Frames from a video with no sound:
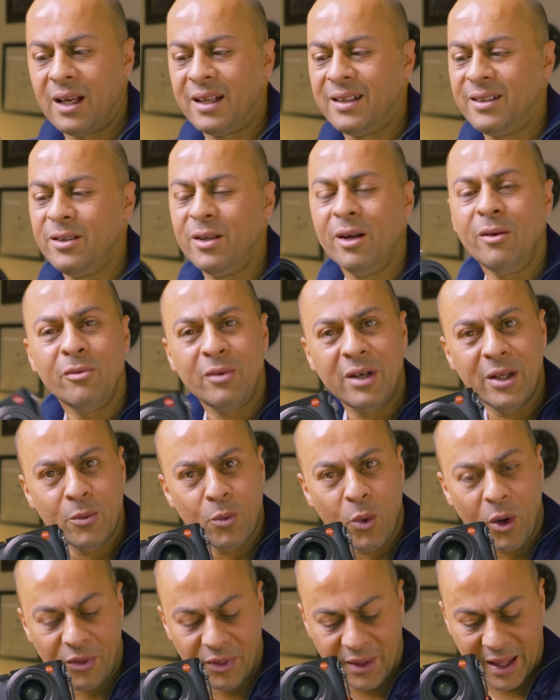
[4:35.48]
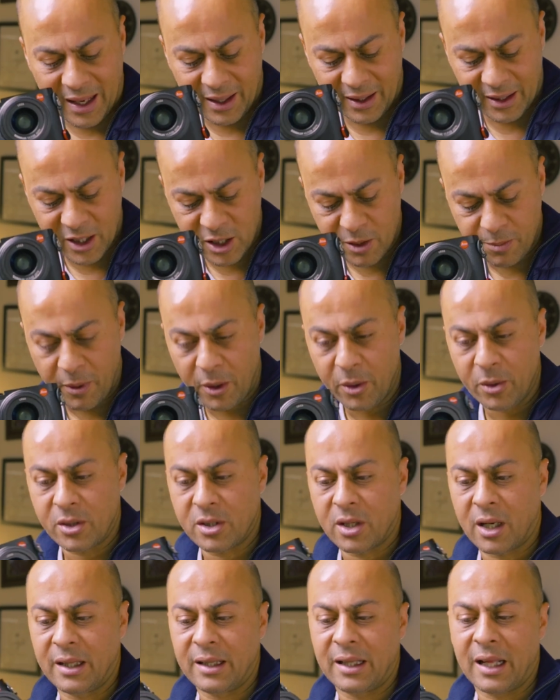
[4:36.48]
and you don't really want that
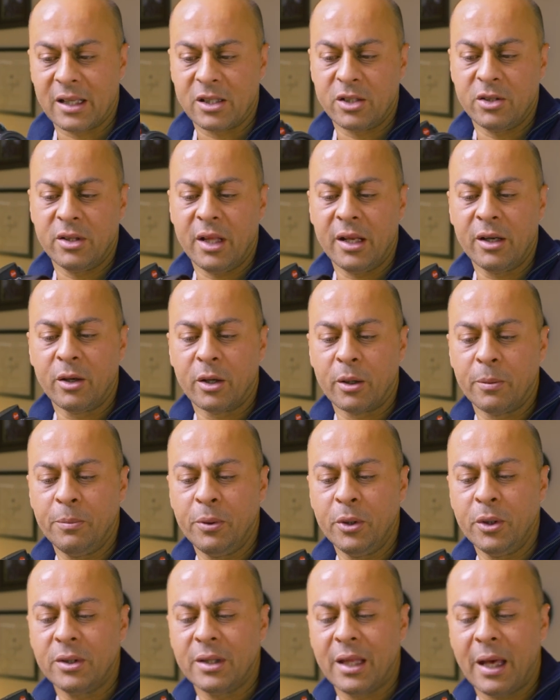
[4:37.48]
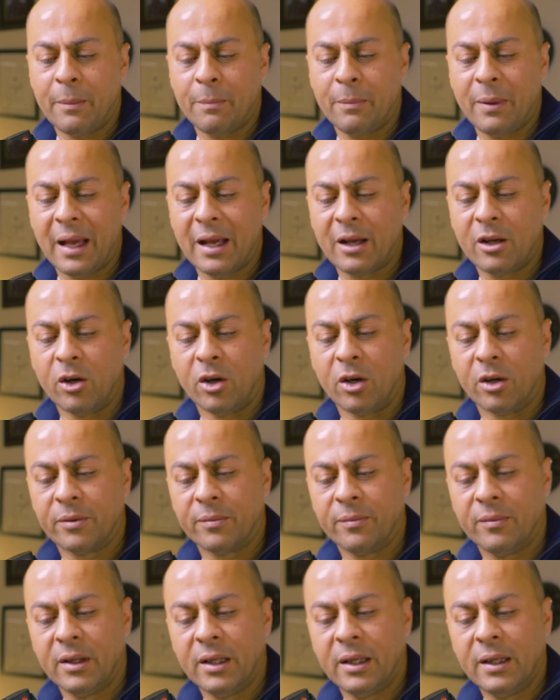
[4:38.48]
exposed like that, so you then got to put that back
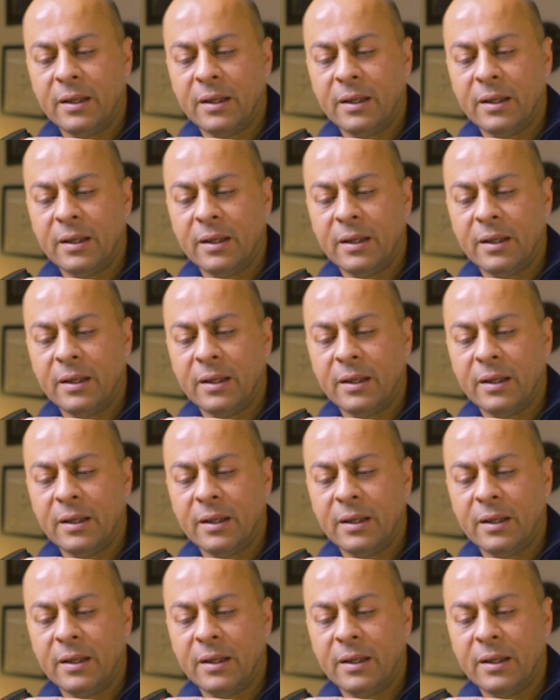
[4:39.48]
on.